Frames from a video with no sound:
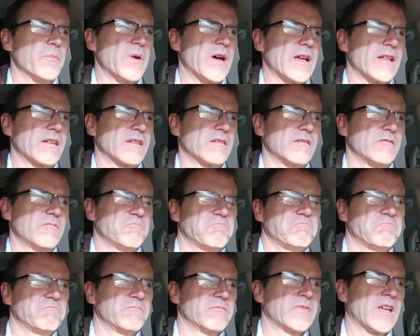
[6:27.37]
But
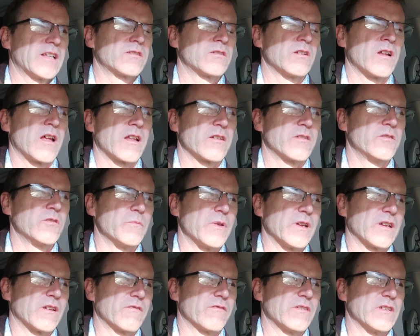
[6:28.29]
that's not too
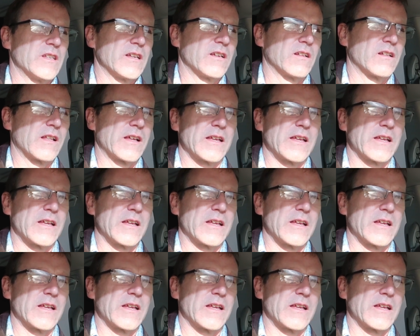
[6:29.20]
big of a deal.